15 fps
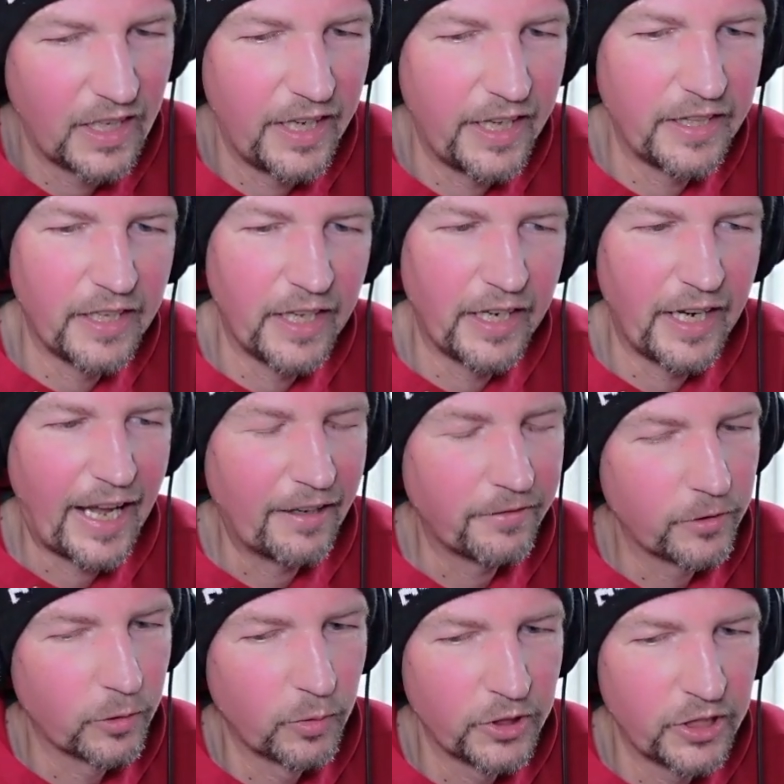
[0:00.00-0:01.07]
And then
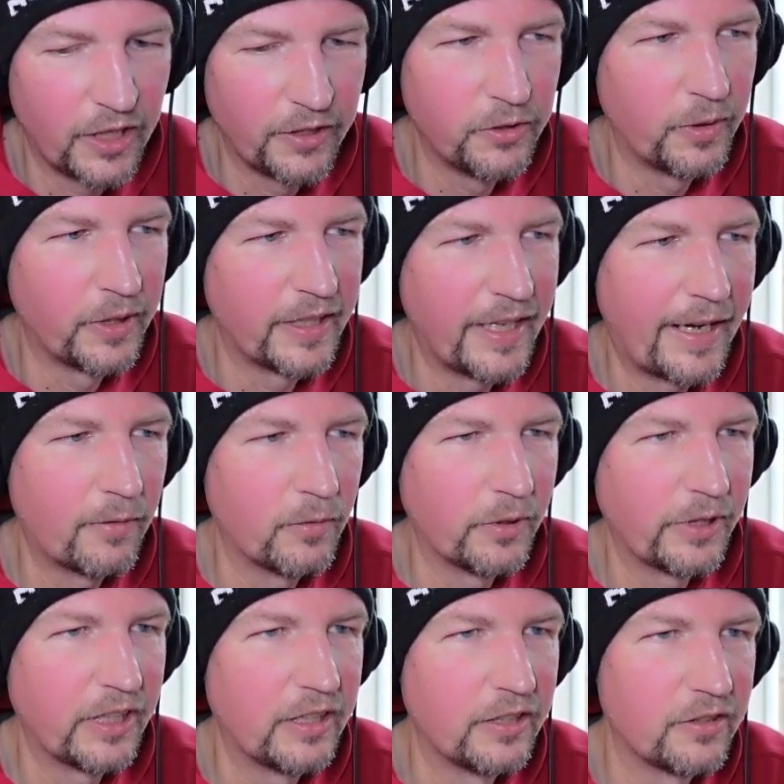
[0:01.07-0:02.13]
after we're done doing that, we'll
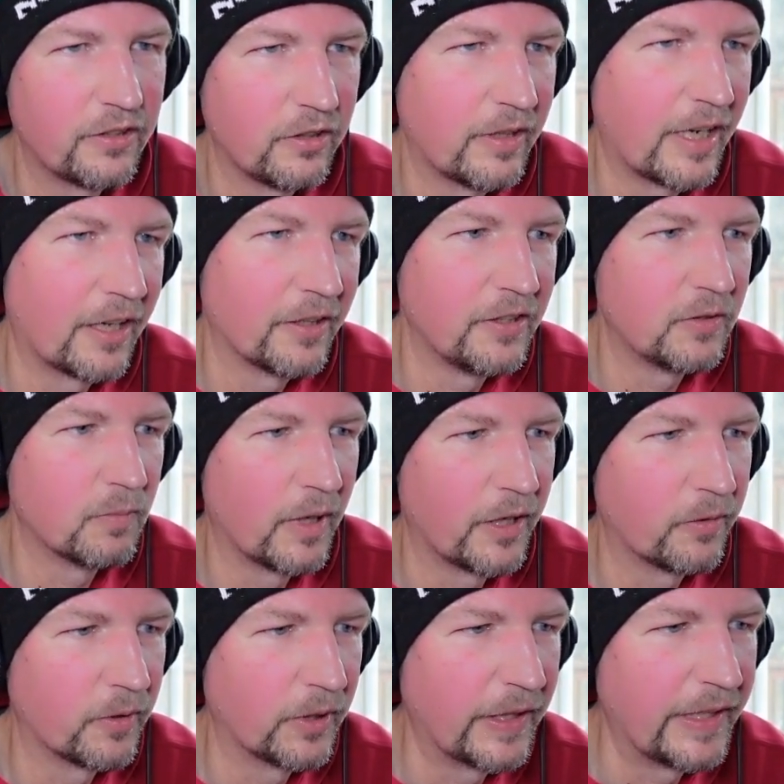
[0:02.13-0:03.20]
get into how these
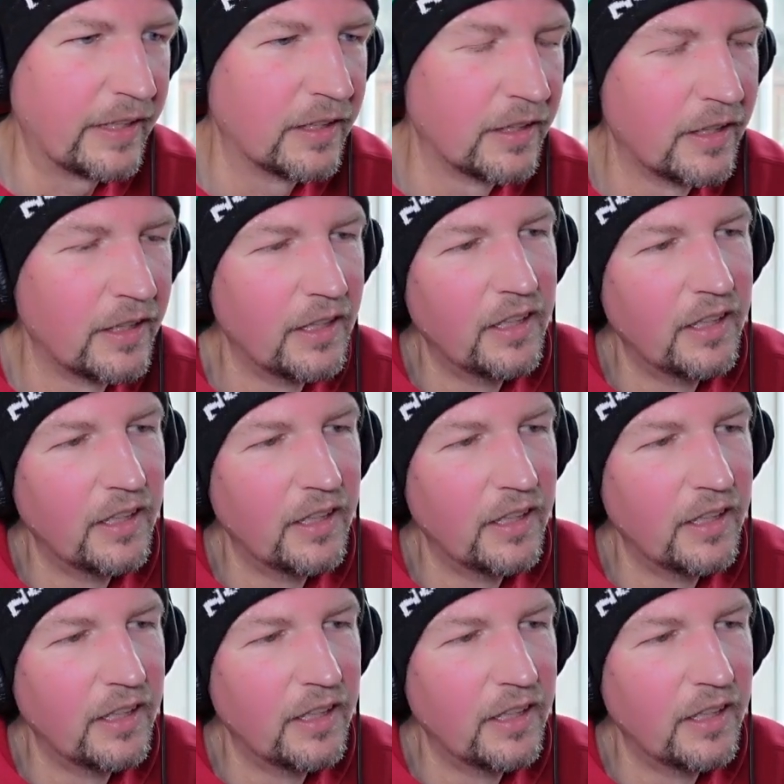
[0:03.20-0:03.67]
might relate